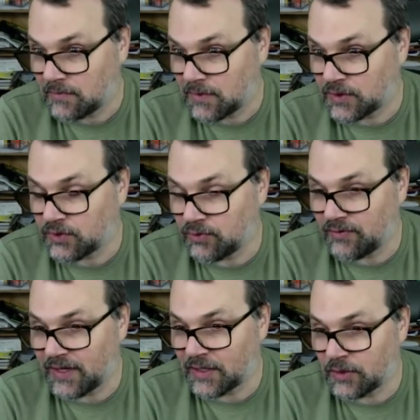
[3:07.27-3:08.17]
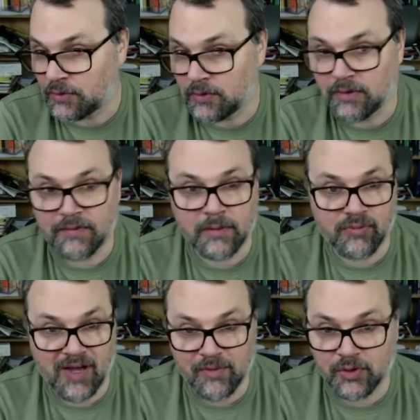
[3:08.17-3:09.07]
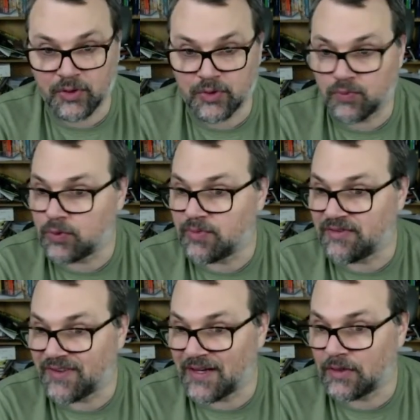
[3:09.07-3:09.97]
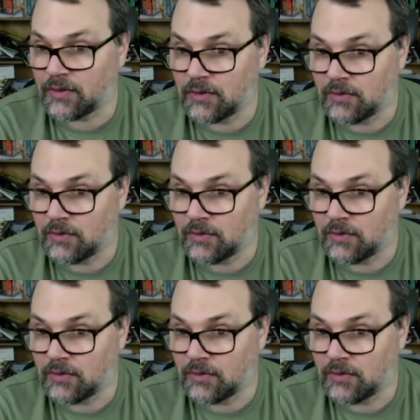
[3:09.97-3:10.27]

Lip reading: the true value of the parameters would be found